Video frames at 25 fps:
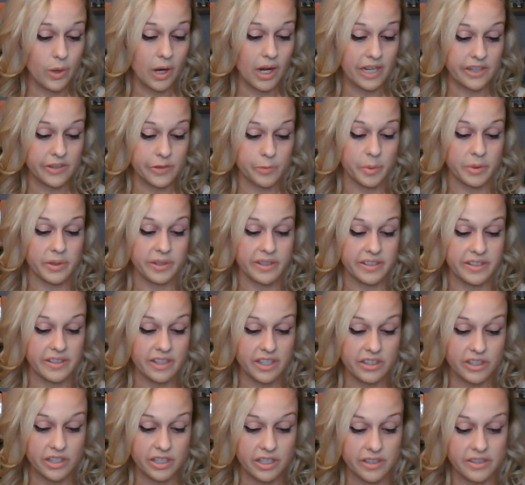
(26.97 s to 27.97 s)

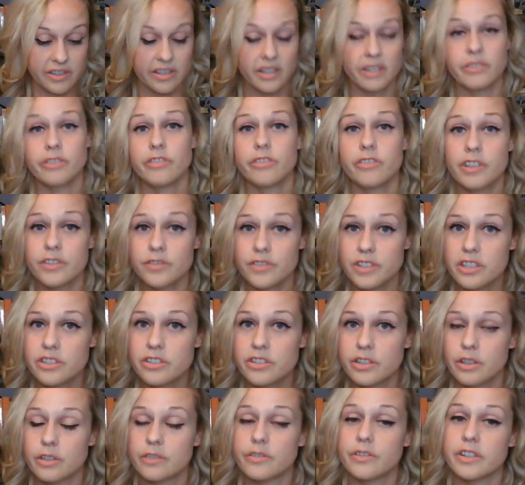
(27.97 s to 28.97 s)
hospitalizations, and
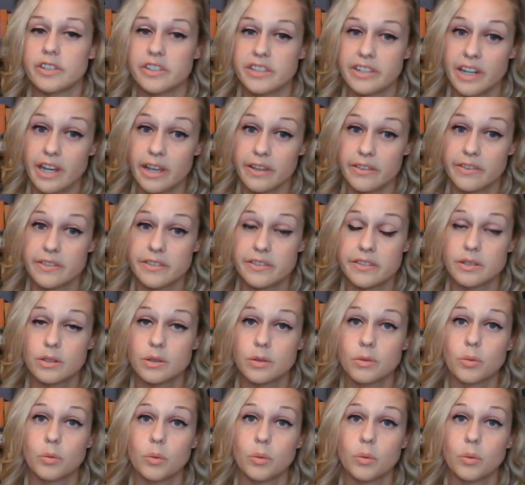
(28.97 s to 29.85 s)
52 for deaths.